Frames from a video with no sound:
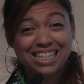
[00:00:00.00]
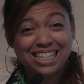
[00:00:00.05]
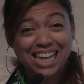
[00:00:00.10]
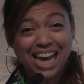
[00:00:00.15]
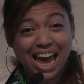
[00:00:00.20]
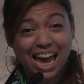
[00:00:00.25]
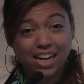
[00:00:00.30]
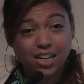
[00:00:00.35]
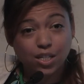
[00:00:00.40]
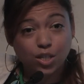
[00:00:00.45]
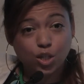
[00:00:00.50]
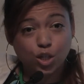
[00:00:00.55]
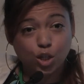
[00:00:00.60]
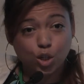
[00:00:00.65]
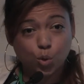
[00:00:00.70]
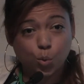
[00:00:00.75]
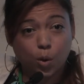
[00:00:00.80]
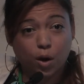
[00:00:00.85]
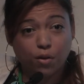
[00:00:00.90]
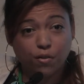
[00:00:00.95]
10 to
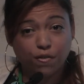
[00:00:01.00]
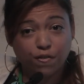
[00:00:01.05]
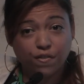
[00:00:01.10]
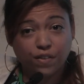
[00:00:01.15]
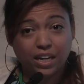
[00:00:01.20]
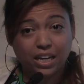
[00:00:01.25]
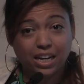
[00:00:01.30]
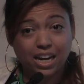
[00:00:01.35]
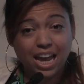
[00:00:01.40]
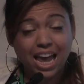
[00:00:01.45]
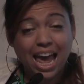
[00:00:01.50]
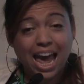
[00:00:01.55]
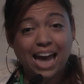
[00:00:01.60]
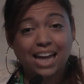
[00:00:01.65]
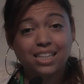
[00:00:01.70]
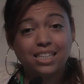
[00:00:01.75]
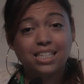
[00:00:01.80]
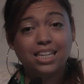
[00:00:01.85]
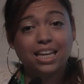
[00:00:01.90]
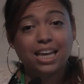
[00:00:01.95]
12 feet.
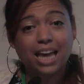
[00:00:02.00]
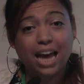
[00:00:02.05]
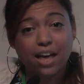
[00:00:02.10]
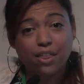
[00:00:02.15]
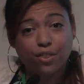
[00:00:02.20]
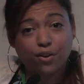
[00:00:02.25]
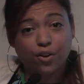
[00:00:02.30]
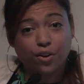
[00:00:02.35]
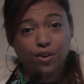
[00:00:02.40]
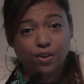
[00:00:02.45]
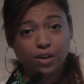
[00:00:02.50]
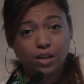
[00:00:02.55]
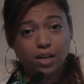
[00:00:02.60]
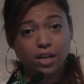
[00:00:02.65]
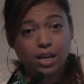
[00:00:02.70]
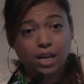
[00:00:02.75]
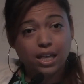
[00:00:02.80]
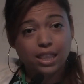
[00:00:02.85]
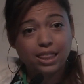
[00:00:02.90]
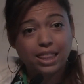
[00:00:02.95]
And together,
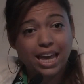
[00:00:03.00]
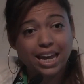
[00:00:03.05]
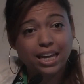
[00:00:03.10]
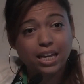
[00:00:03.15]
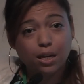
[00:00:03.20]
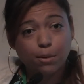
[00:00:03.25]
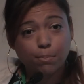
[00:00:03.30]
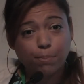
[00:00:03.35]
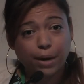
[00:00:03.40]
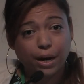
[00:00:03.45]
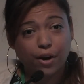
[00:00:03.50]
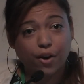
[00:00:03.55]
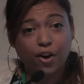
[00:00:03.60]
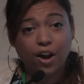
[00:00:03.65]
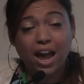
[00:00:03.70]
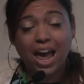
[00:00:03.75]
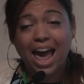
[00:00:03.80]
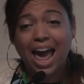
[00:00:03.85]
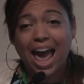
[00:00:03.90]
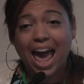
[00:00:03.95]
they can bear
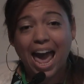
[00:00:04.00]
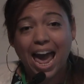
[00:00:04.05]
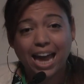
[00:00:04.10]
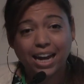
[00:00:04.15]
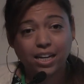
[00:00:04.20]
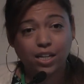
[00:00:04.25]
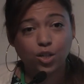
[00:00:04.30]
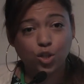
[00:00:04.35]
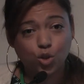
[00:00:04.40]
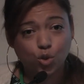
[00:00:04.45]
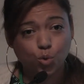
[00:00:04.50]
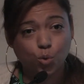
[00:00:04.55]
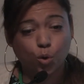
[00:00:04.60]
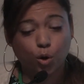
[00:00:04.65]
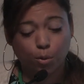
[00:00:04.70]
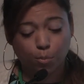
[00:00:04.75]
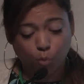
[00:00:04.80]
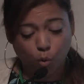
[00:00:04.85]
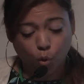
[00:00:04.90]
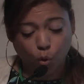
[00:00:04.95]
any
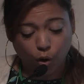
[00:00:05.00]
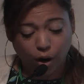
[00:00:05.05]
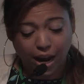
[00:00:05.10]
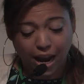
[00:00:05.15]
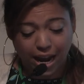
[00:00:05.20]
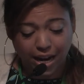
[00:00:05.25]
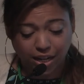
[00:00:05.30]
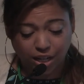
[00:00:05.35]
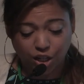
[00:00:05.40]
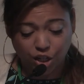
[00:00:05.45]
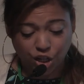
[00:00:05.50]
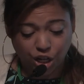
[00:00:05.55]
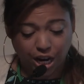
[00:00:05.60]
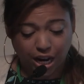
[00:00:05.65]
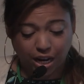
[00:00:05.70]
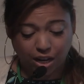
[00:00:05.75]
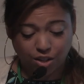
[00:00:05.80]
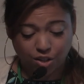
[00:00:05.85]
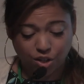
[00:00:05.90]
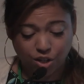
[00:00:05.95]
storm or any
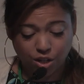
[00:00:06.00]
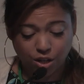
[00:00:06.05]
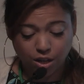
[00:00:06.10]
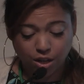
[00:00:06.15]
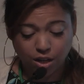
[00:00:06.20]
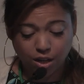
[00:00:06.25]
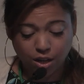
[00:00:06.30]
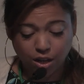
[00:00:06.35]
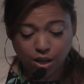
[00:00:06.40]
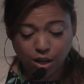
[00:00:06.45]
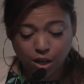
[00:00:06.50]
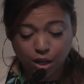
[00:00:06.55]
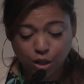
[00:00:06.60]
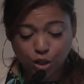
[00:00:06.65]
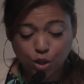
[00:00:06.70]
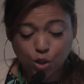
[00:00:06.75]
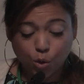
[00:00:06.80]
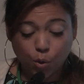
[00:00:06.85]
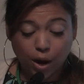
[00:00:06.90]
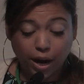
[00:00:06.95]
change.
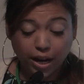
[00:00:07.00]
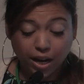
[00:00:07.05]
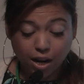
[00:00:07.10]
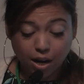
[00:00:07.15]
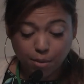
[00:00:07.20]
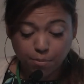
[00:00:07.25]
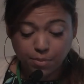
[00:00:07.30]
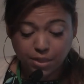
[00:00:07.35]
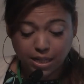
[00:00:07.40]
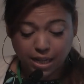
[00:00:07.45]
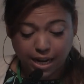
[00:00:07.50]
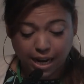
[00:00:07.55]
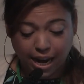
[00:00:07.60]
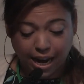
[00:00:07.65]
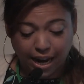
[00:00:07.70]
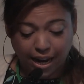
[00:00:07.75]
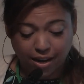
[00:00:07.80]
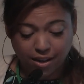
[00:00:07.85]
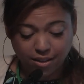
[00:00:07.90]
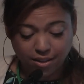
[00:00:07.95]
So I come
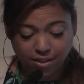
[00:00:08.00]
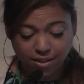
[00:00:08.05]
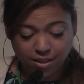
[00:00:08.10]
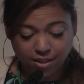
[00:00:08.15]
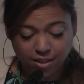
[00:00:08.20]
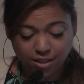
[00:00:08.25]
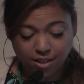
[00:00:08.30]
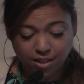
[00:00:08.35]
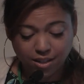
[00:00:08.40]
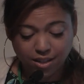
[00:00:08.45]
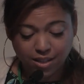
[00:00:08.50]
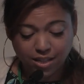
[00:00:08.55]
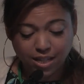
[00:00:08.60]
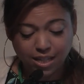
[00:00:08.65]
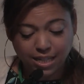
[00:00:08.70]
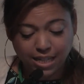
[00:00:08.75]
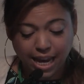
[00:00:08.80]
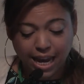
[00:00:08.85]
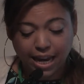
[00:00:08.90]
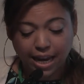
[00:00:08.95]
today to
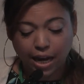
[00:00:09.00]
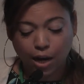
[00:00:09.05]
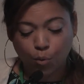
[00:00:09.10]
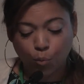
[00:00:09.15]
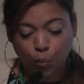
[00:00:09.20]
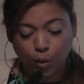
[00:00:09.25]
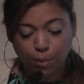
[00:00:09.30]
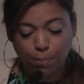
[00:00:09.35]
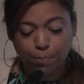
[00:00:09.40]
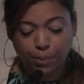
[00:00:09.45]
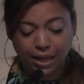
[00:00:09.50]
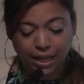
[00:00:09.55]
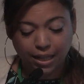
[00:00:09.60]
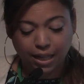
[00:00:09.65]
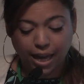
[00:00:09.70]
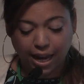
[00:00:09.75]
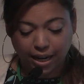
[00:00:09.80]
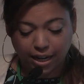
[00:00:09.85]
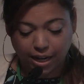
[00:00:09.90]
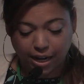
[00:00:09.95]
say, can we be
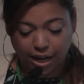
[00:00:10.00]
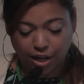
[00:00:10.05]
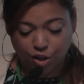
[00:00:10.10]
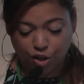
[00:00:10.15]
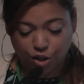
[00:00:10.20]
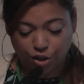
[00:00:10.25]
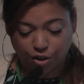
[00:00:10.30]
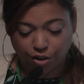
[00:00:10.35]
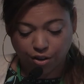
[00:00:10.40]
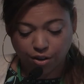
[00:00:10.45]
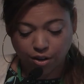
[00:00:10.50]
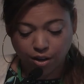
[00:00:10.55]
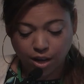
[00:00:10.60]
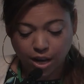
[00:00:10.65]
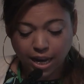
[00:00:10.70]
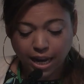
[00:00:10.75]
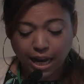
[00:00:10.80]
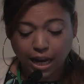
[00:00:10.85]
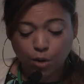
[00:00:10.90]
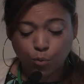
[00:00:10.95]
like nature?
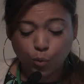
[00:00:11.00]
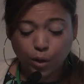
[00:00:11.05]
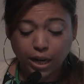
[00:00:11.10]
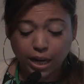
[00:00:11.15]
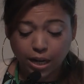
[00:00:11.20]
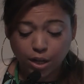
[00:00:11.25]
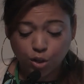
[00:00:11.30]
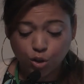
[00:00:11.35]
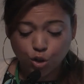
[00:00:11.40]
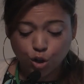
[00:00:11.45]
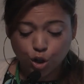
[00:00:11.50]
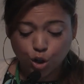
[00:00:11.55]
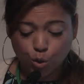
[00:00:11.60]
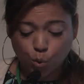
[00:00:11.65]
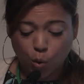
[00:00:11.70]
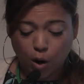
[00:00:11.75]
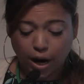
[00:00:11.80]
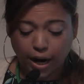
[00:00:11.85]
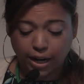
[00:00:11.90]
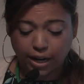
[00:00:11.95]
Can we
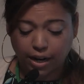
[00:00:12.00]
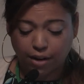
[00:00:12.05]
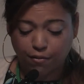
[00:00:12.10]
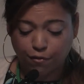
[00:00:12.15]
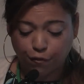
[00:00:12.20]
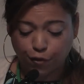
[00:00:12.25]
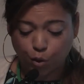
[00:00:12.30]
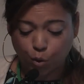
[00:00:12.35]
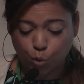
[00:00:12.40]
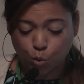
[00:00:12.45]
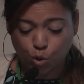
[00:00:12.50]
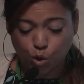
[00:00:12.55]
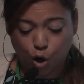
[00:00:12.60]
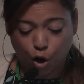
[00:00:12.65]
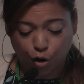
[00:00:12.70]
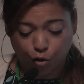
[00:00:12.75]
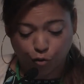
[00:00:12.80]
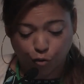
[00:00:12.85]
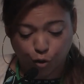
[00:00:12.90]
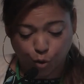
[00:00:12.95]
intertwine and fuse
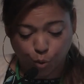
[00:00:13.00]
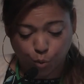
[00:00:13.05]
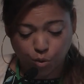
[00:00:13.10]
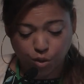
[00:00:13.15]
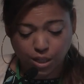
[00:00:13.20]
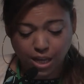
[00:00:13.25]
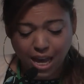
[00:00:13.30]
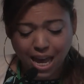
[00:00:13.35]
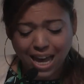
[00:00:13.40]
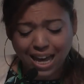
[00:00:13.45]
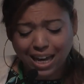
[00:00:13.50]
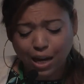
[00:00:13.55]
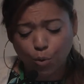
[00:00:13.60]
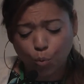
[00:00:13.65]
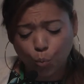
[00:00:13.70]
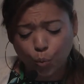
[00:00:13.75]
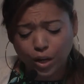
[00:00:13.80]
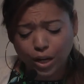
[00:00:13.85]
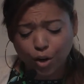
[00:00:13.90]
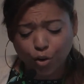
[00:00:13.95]
our roots?
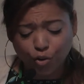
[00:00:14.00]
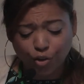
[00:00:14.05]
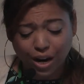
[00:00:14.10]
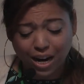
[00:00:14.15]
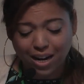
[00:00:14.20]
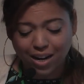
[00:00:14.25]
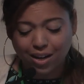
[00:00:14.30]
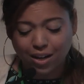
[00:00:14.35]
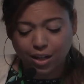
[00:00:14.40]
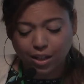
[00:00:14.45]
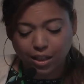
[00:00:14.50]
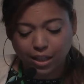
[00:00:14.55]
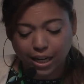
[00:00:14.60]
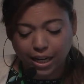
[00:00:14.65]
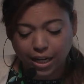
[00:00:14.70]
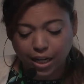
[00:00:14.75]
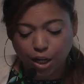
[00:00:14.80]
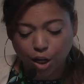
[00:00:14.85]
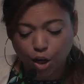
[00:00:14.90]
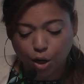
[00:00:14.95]
Can we create a
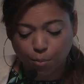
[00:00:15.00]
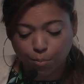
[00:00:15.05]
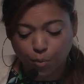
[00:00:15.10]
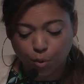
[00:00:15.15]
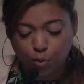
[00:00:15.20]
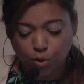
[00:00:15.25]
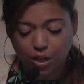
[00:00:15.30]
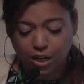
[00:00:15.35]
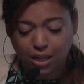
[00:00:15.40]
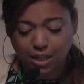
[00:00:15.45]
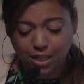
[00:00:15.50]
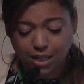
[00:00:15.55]
gleaning community